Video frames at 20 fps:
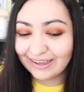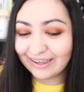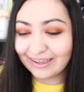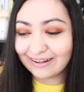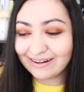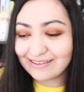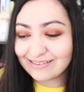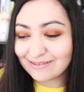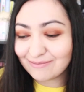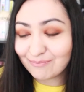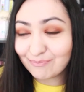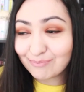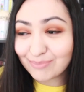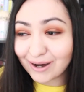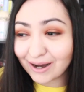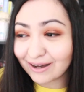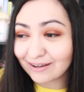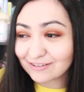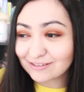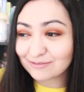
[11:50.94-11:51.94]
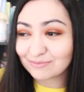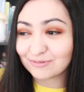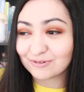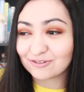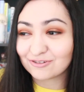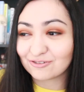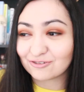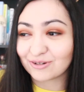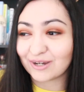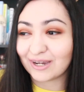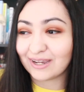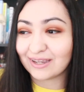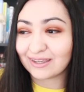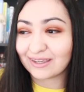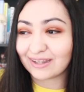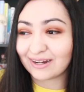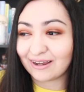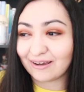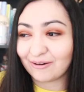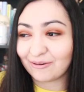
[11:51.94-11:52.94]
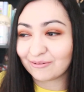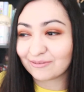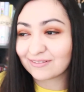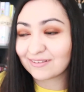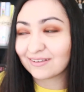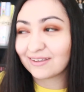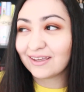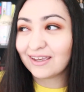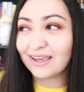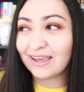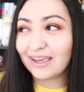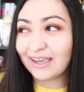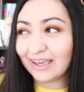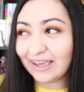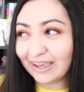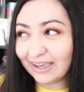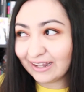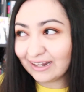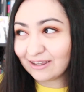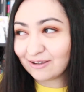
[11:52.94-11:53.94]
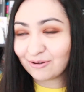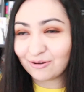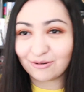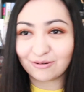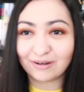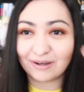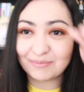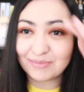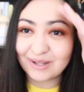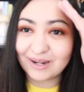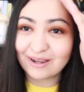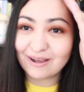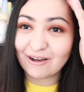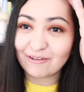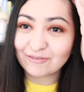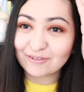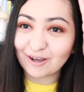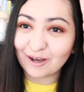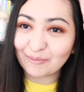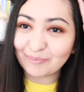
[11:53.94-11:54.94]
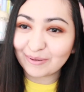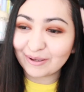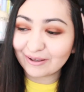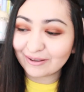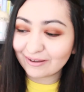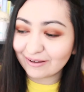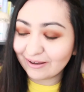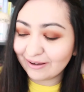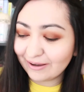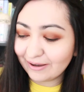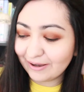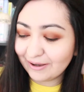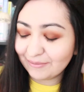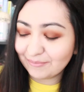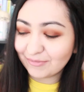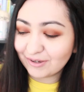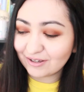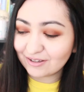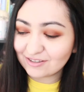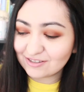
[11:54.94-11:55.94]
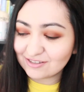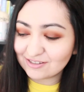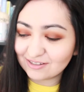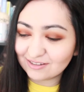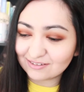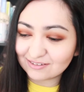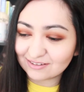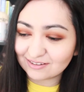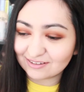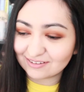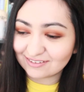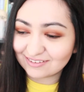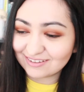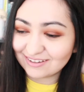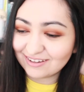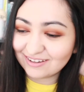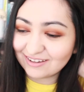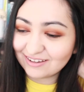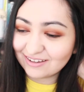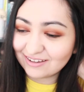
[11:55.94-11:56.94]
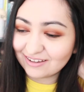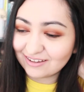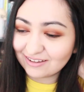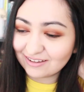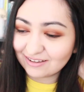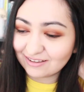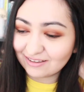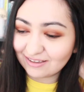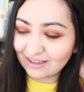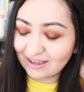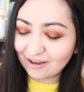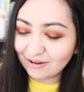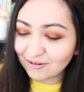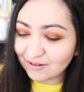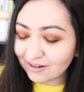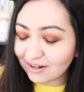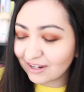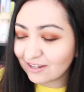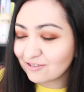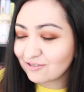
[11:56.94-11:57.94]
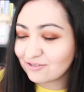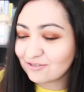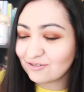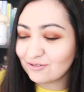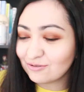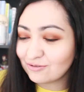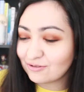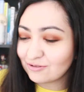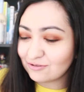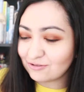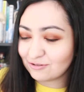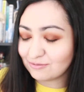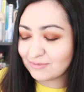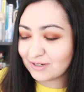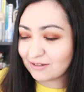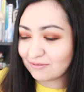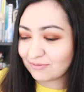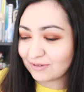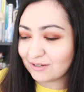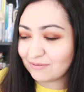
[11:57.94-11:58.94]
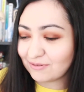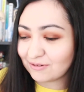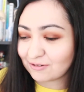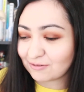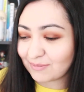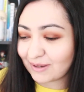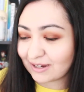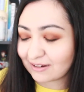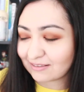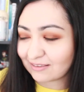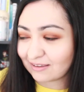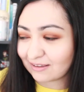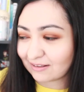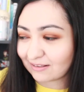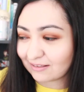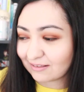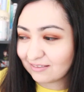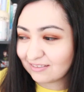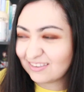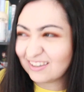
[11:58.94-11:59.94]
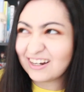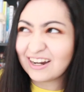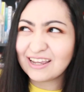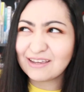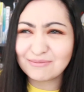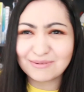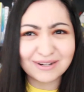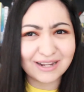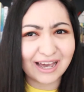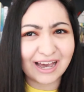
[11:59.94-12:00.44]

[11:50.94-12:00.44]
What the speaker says: It is impossible to try and get out. Anywho, I'm getting off topic. Jesus. How did I used to do my reviews back then? Did I even